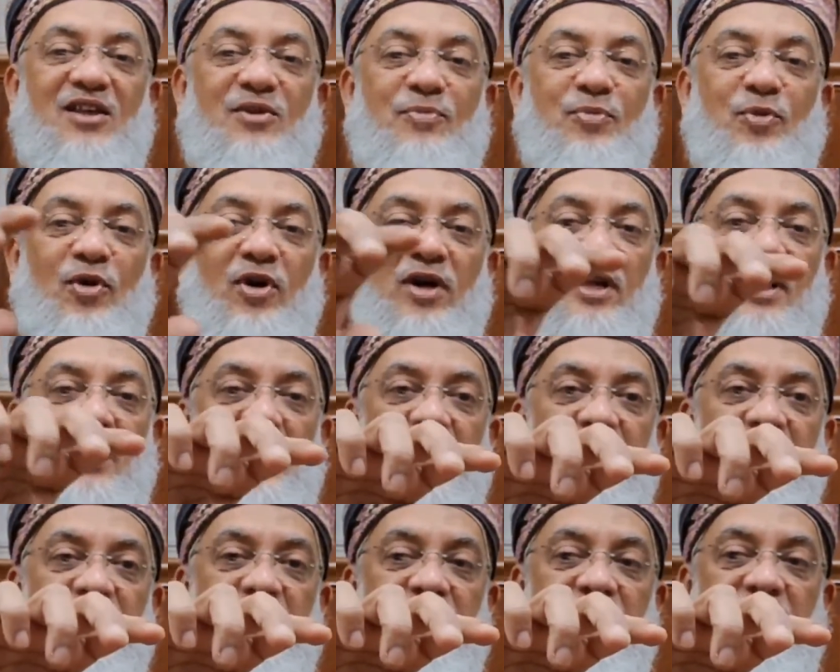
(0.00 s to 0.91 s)
I was
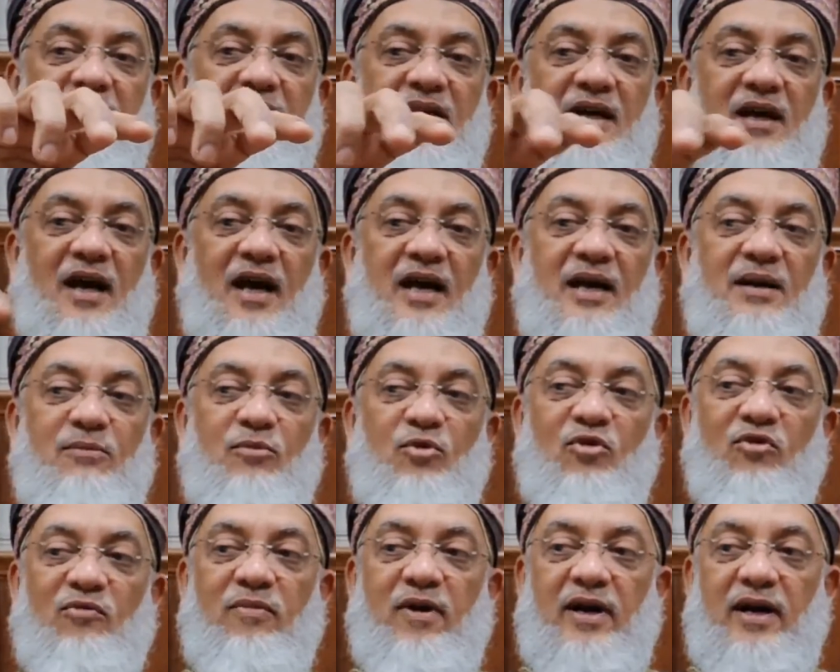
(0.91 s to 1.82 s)
pouring the drink, I
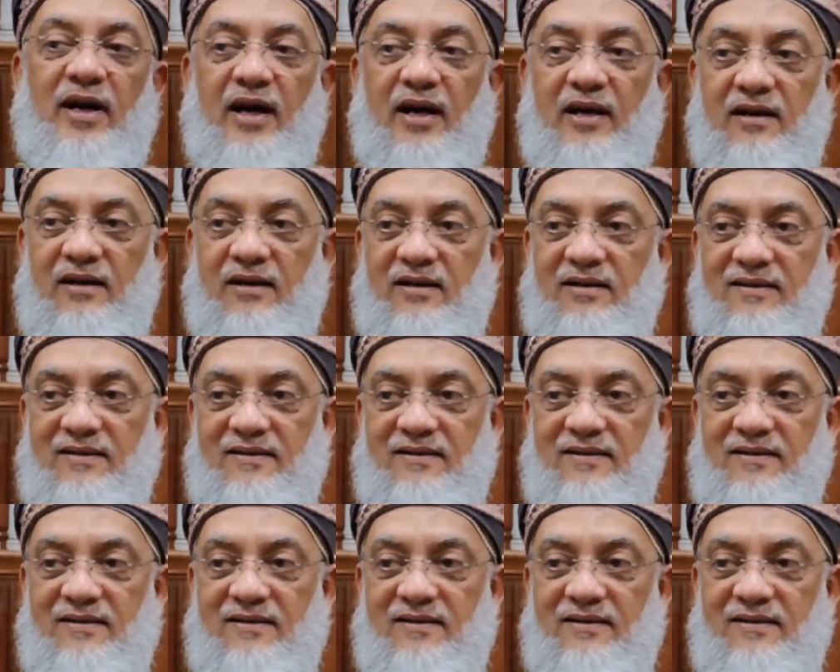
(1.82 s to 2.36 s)
moved my hand.